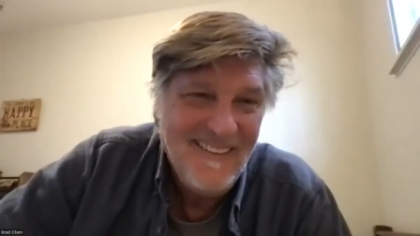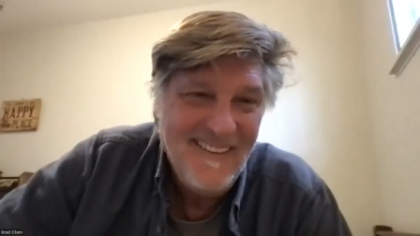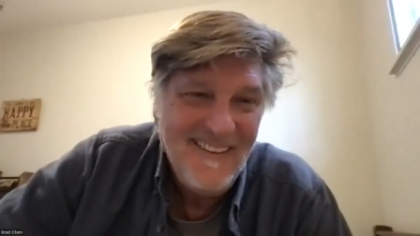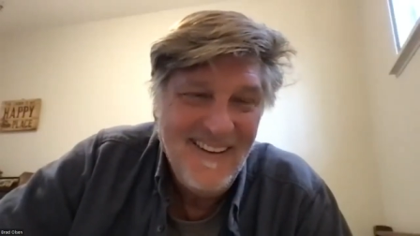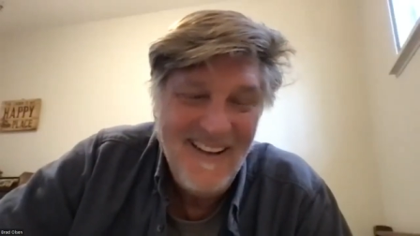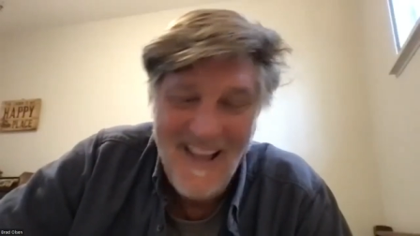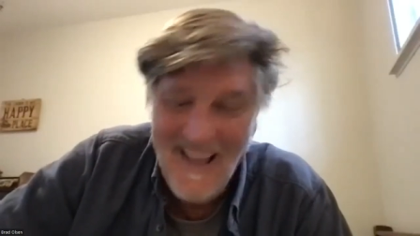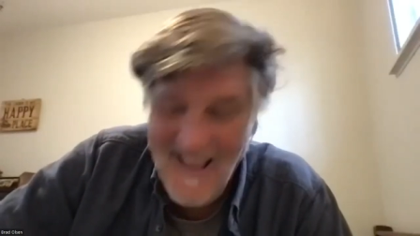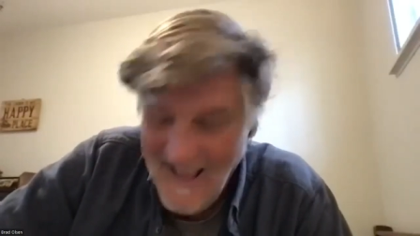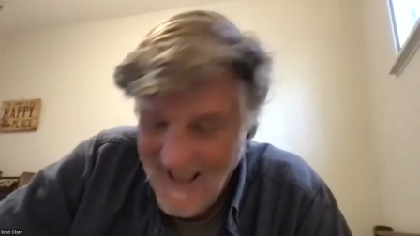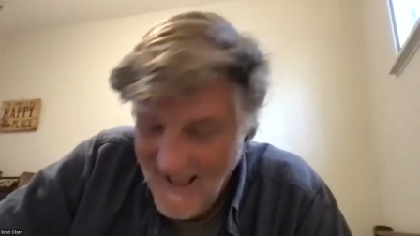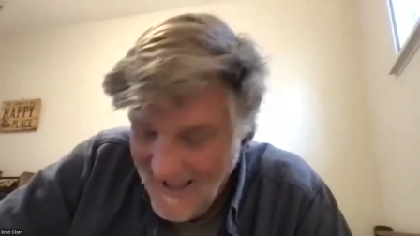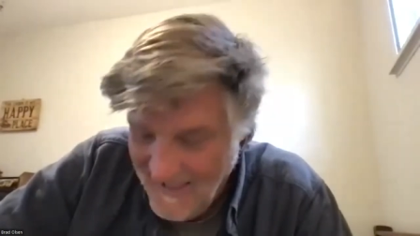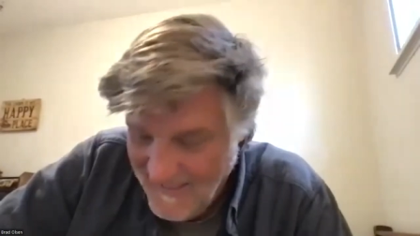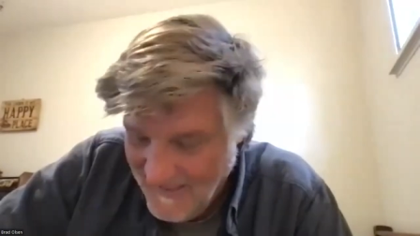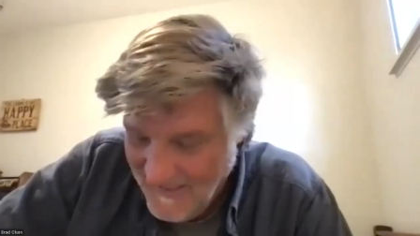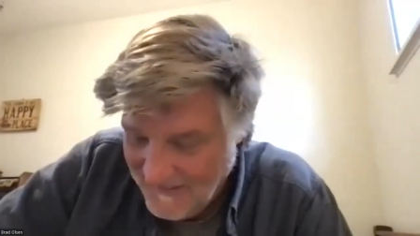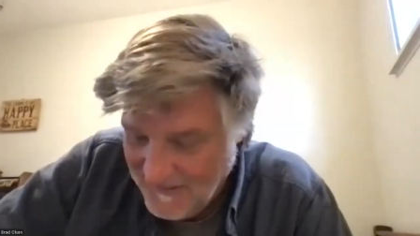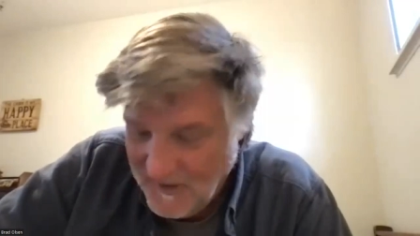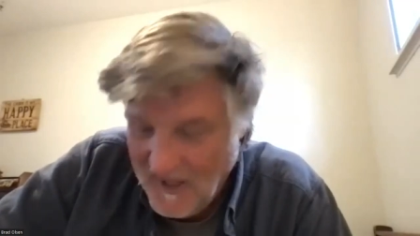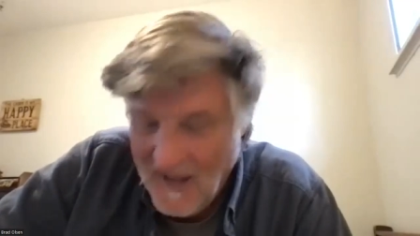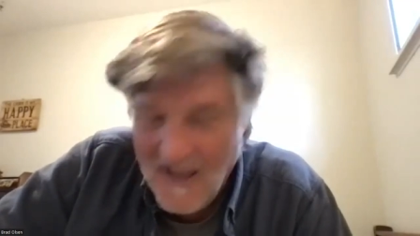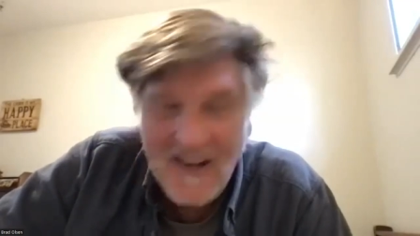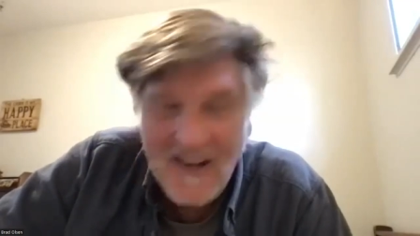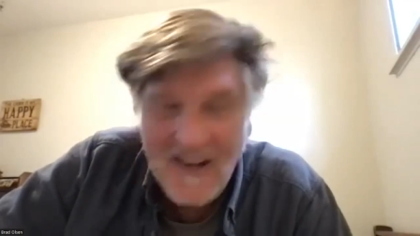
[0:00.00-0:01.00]
uh, that's
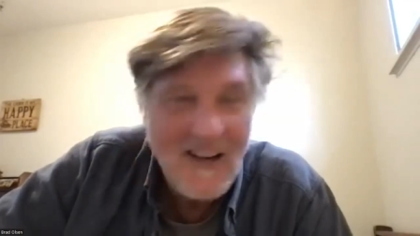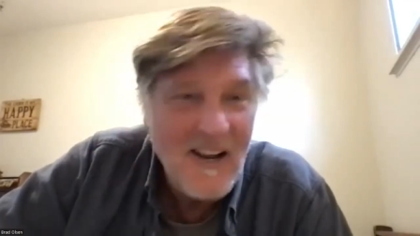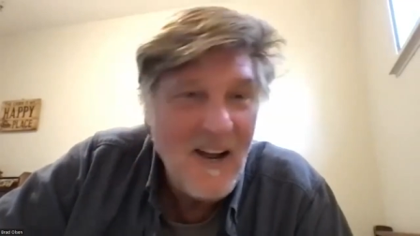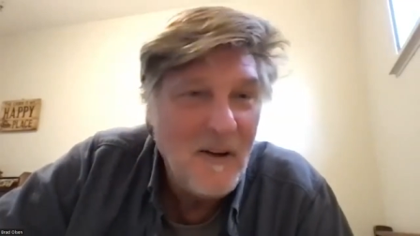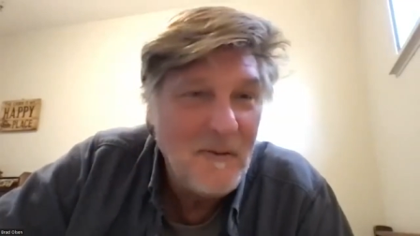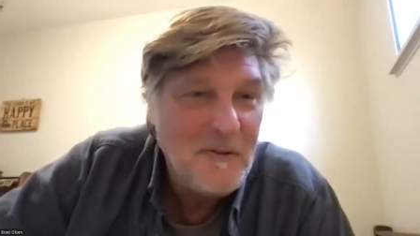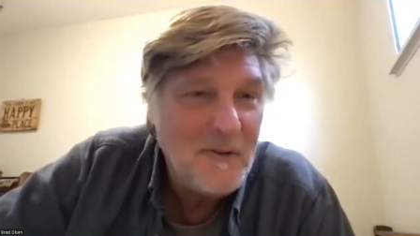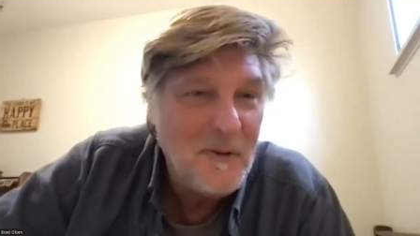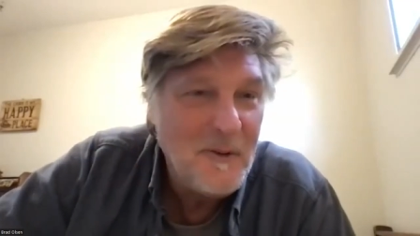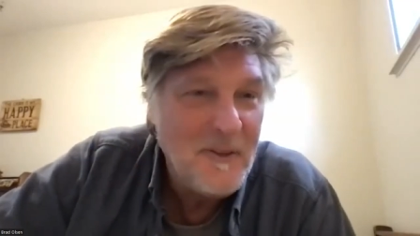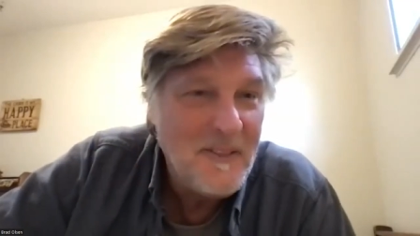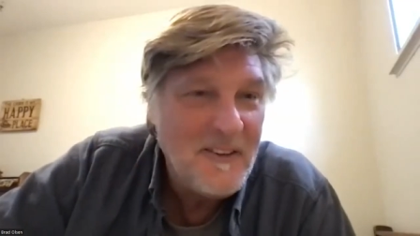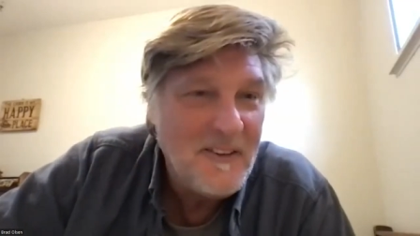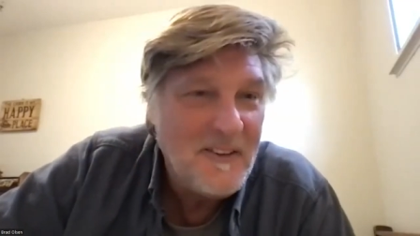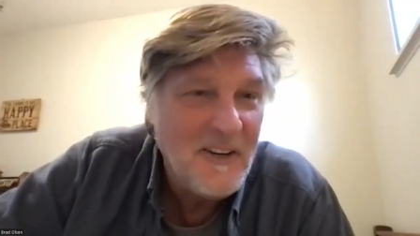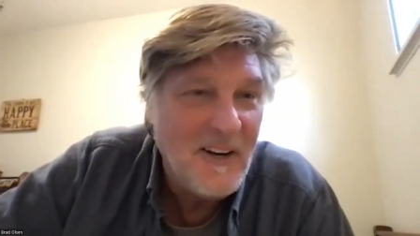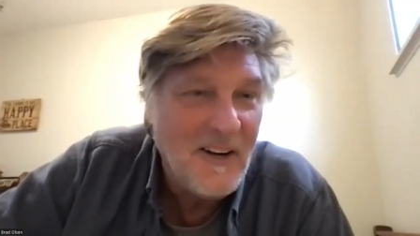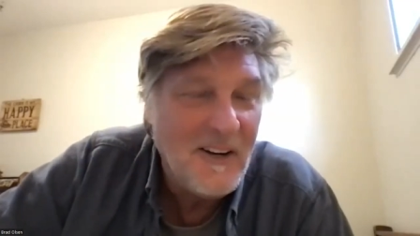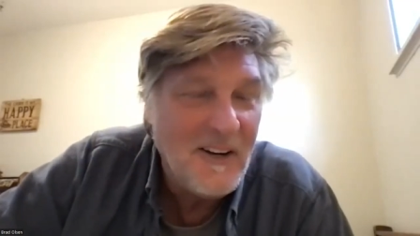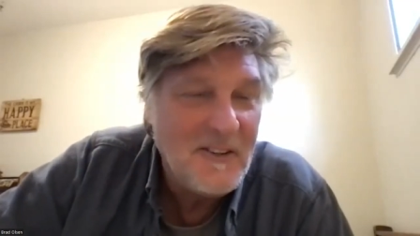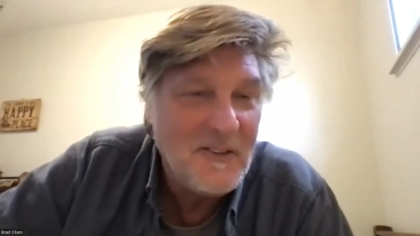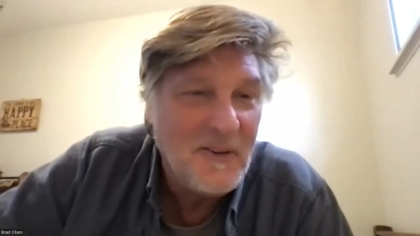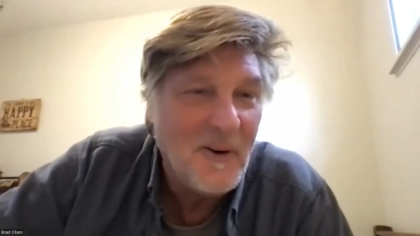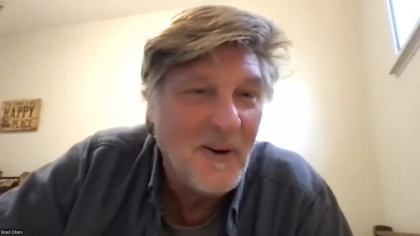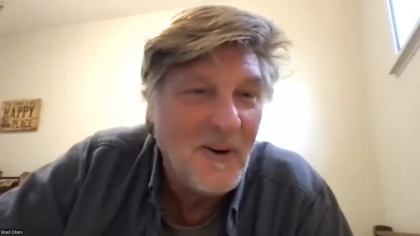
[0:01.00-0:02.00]
kind of comes with the
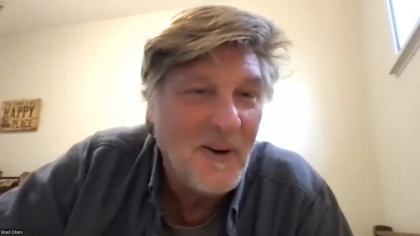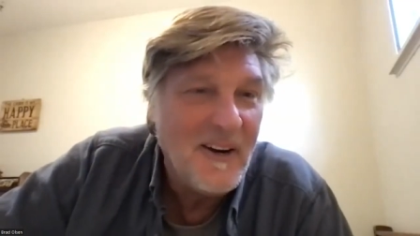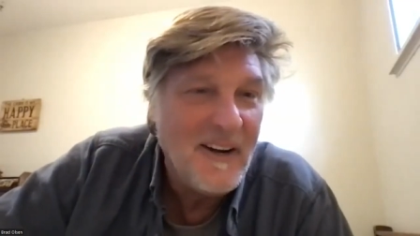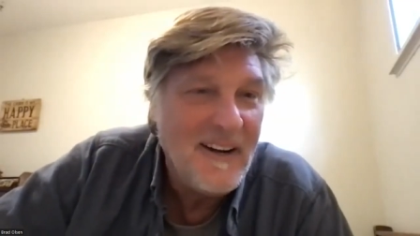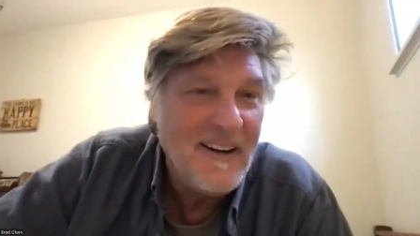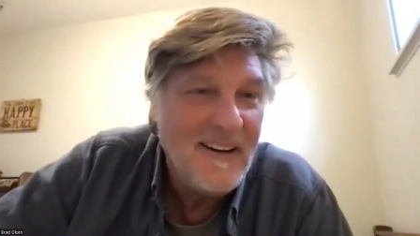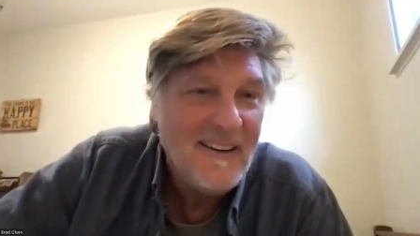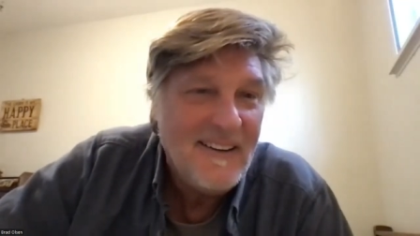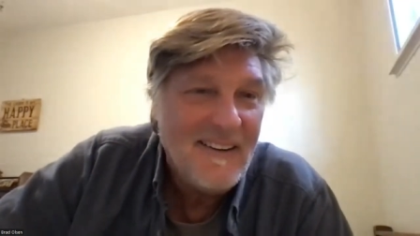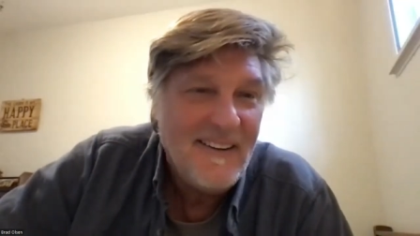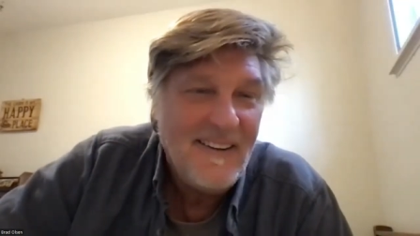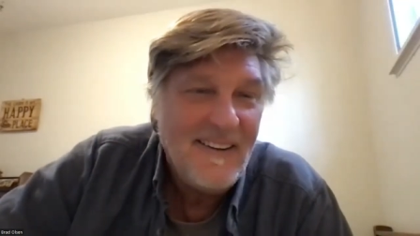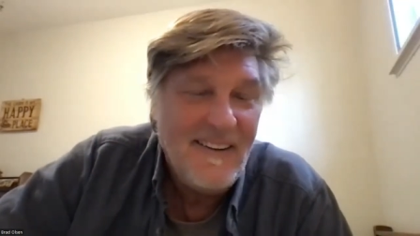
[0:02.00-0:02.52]
territory.